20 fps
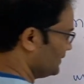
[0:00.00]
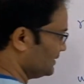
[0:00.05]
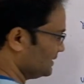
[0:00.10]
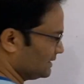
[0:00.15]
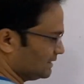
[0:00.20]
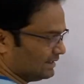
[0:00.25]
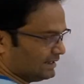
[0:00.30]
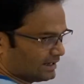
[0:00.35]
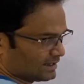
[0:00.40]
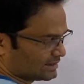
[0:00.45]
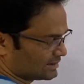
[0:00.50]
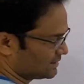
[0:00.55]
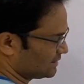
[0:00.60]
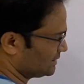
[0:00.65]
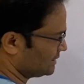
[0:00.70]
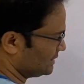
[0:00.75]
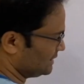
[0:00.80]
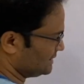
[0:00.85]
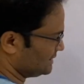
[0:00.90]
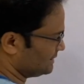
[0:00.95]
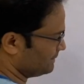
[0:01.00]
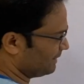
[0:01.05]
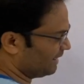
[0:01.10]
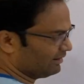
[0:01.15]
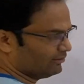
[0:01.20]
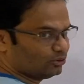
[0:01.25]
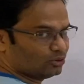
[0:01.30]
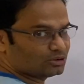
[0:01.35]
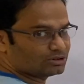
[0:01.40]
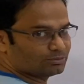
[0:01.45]
Yes. If the
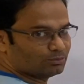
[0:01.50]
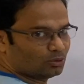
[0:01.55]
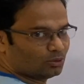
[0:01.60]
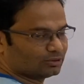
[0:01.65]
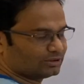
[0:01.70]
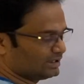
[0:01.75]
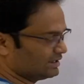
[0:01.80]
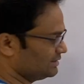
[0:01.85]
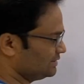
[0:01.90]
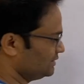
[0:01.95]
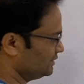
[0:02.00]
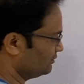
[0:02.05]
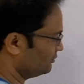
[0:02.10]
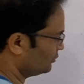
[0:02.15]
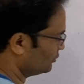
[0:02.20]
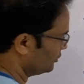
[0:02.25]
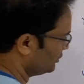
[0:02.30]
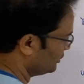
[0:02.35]
value is more than 0.